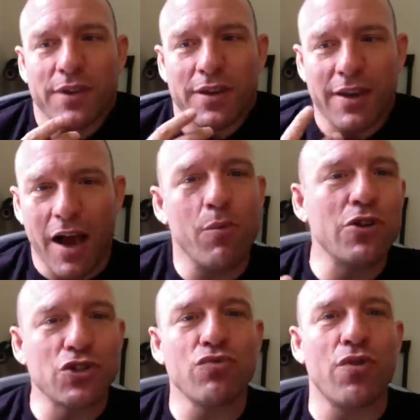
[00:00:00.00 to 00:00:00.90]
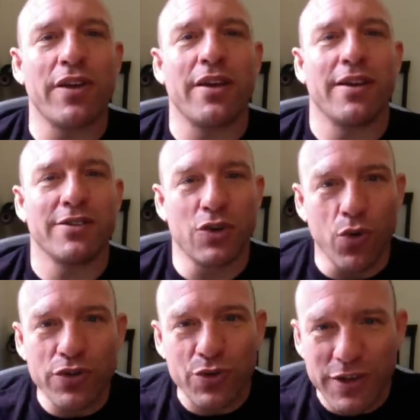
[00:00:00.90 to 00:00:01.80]
Cowboy Cerrone is
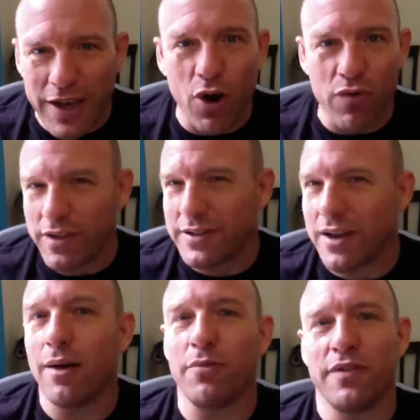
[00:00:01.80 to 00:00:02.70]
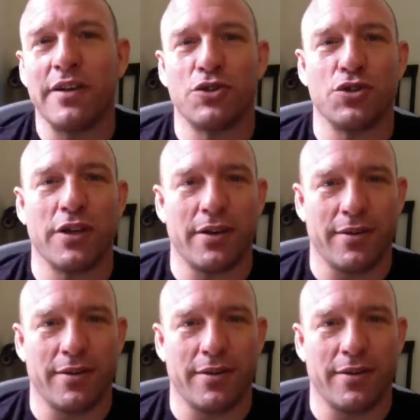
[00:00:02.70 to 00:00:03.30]
going to get over this hump eventually.